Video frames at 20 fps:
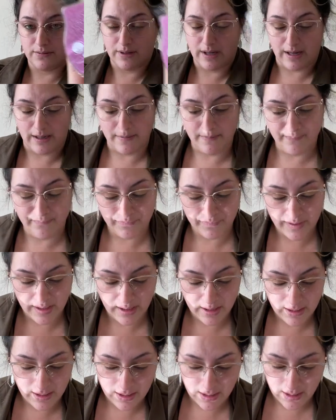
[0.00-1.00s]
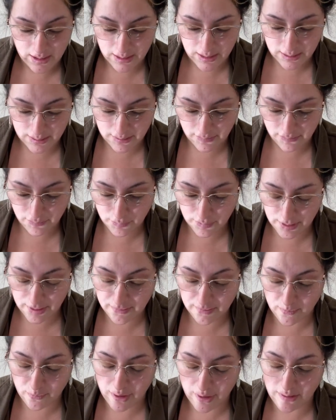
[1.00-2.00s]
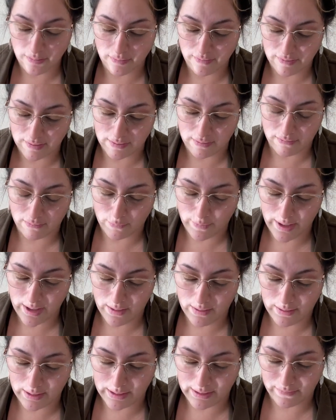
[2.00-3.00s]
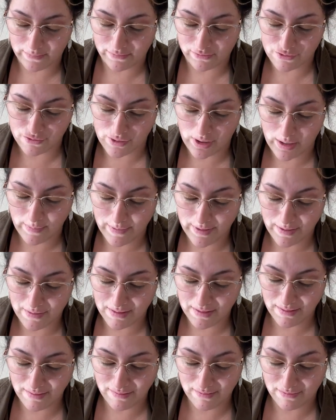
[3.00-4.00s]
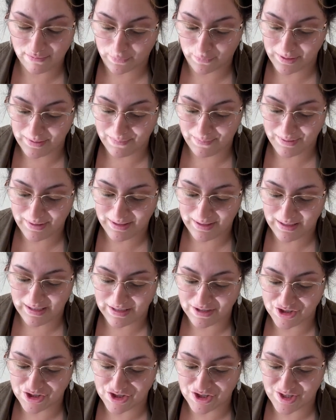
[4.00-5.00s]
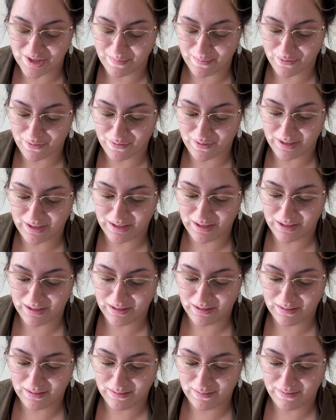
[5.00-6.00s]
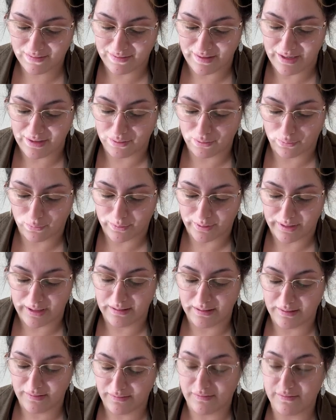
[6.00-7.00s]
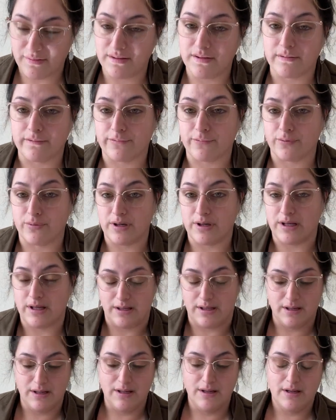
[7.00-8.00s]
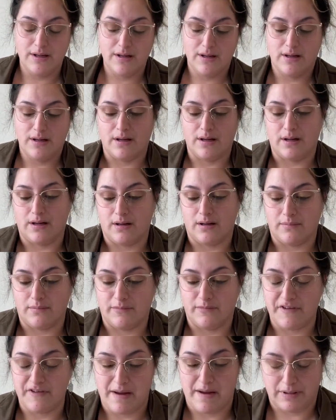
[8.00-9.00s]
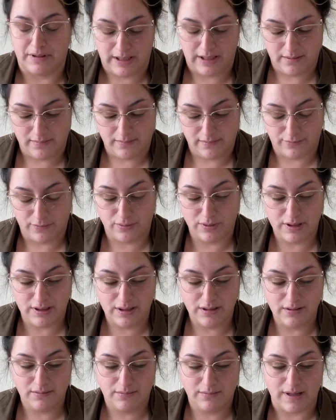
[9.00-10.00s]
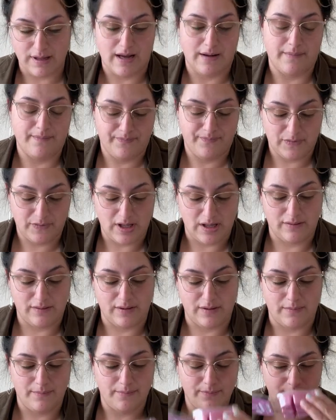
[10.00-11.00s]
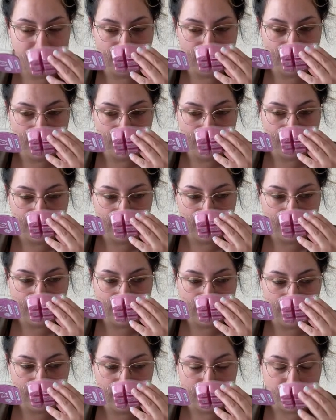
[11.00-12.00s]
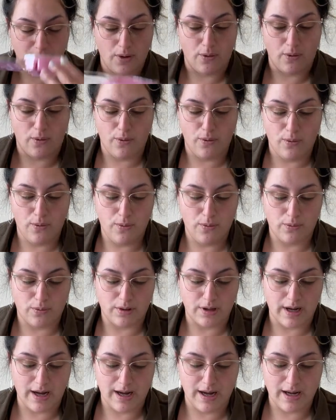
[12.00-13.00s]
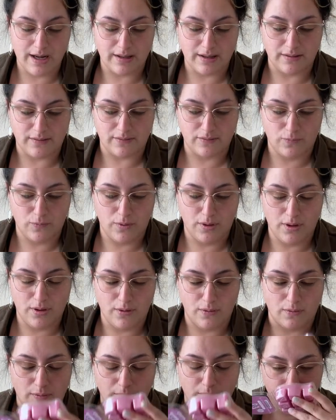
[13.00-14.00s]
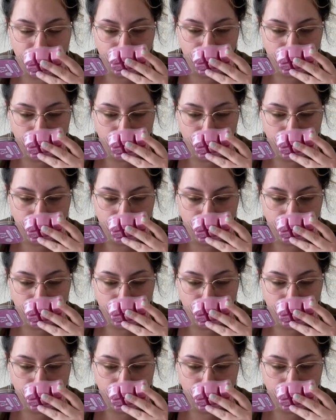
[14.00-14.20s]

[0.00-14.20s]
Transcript: okay? And this one is a brand new scent as well. It is strawberry, sweet pea, and shimmering sandalwood. And this is in the fruity um, family. Fruity, yeah, can't see. Oh, guys, whoa.